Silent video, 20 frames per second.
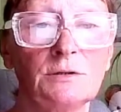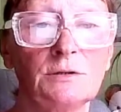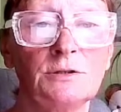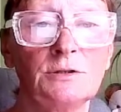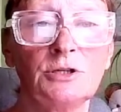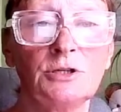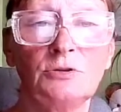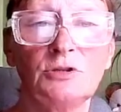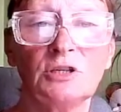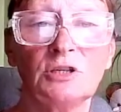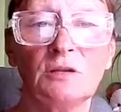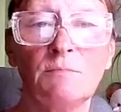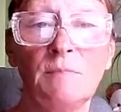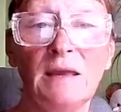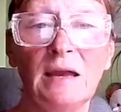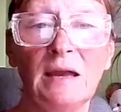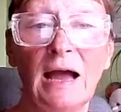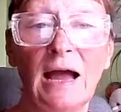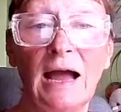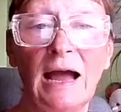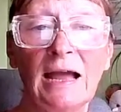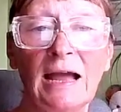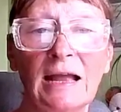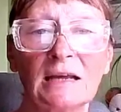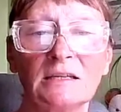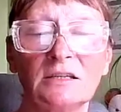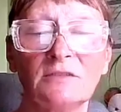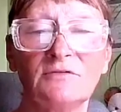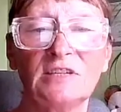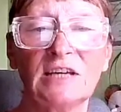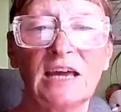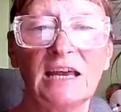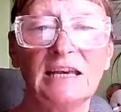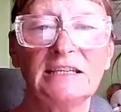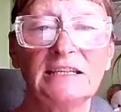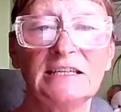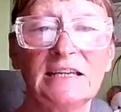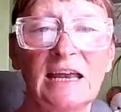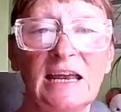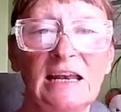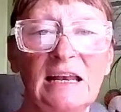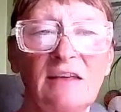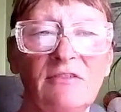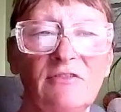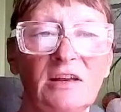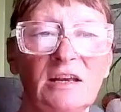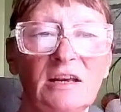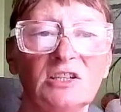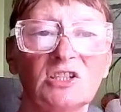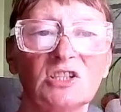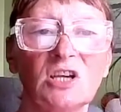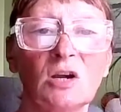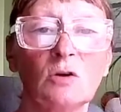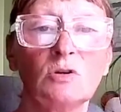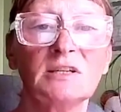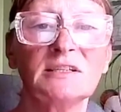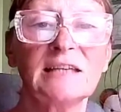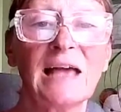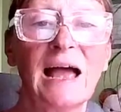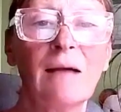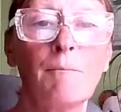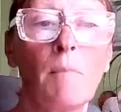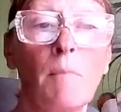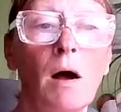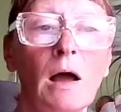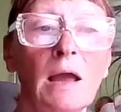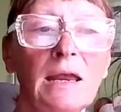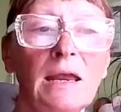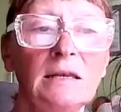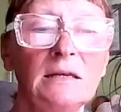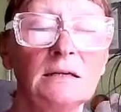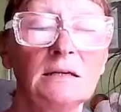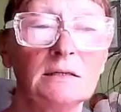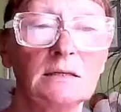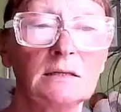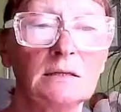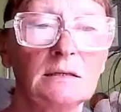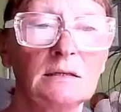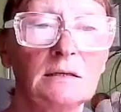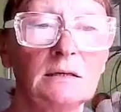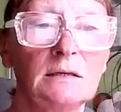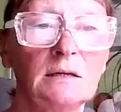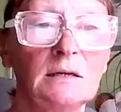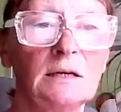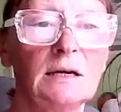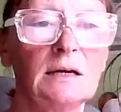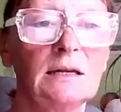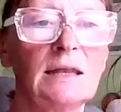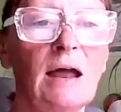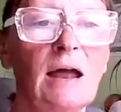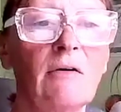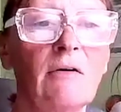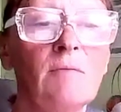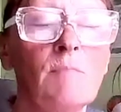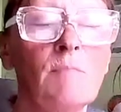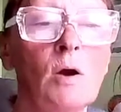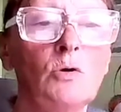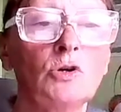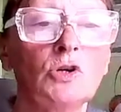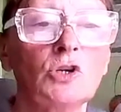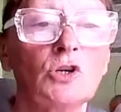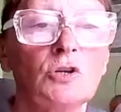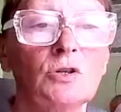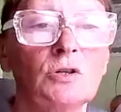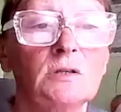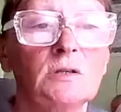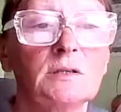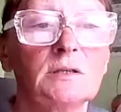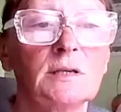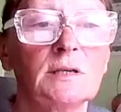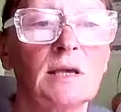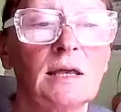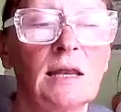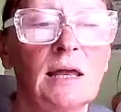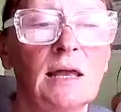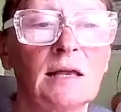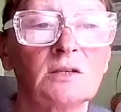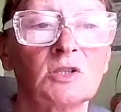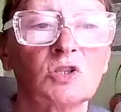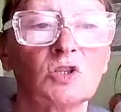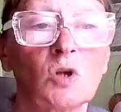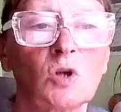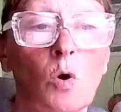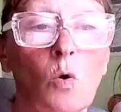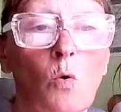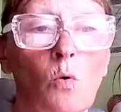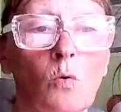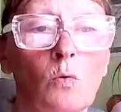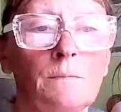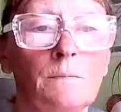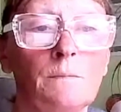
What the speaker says: due to the mere act of day-to-day living, so does our mind and our emotions and our soul.